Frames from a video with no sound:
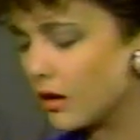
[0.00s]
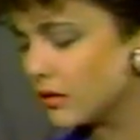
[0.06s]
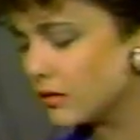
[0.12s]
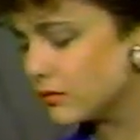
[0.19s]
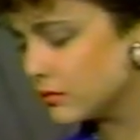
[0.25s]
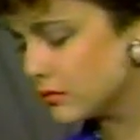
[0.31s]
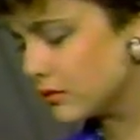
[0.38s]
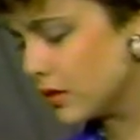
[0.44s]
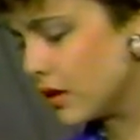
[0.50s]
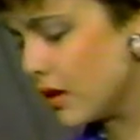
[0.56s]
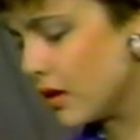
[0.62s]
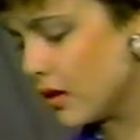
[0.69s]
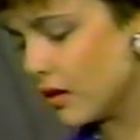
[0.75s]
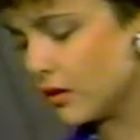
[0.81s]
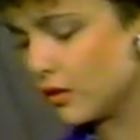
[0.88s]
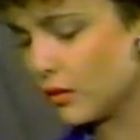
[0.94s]
Oh,
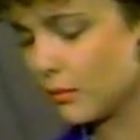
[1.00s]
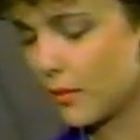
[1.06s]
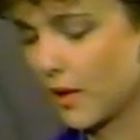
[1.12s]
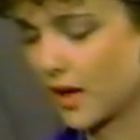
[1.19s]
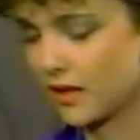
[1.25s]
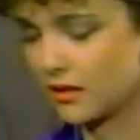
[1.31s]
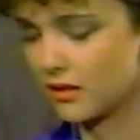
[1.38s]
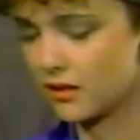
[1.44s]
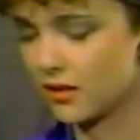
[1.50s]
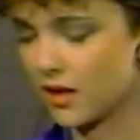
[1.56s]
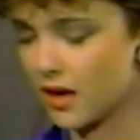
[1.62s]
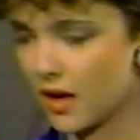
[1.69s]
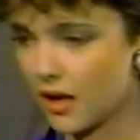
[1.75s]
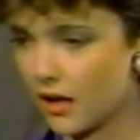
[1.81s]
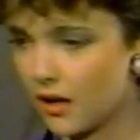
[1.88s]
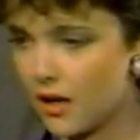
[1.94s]
no, not my
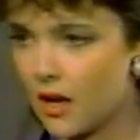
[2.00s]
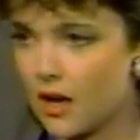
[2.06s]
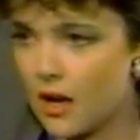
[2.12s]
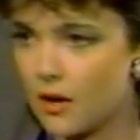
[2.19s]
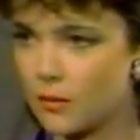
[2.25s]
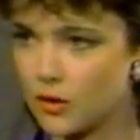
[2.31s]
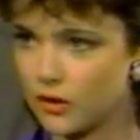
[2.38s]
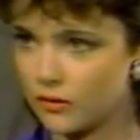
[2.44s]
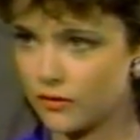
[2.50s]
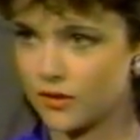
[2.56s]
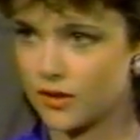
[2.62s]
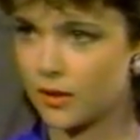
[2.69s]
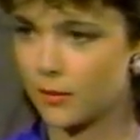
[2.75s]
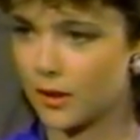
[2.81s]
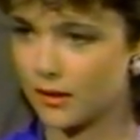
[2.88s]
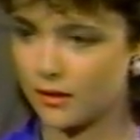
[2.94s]
style.
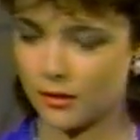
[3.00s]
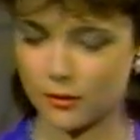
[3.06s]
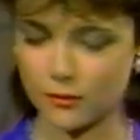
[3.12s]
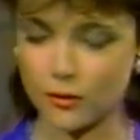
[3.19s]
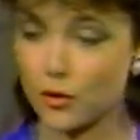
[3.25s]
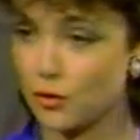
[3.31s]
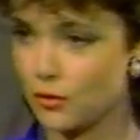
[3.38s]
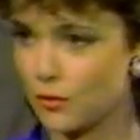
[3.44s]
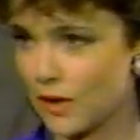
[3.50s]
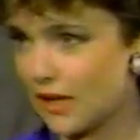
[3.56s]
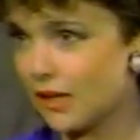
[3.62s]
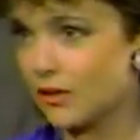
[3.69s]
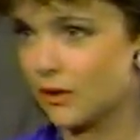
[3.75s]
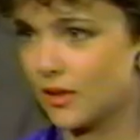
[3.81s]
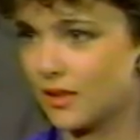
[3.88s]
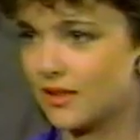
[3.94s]
Just looking for something, you know,
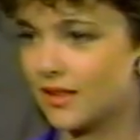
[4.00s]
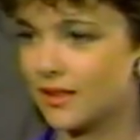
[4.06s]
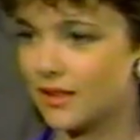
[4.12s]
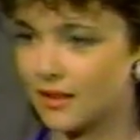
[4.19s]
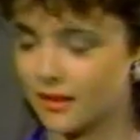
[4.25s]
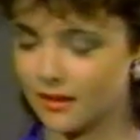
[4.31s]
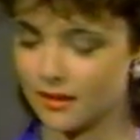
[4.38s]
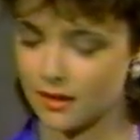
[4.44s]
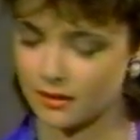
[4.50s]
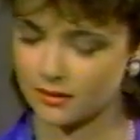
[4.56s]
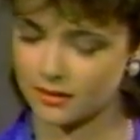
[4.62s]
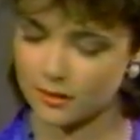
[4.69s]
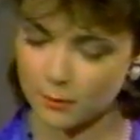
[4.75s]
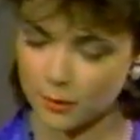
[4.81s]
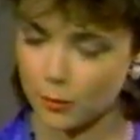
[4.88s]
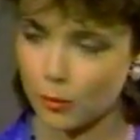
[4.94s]
new, interesting.
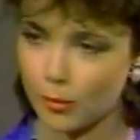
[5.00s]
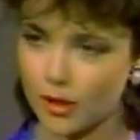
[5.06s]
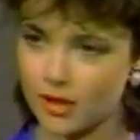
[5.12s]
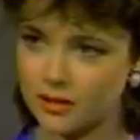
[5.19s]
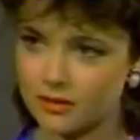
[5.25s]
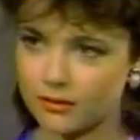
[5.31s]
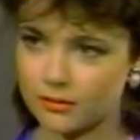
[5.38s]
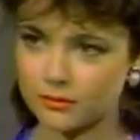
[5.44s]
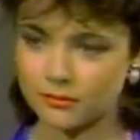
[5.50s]
Something more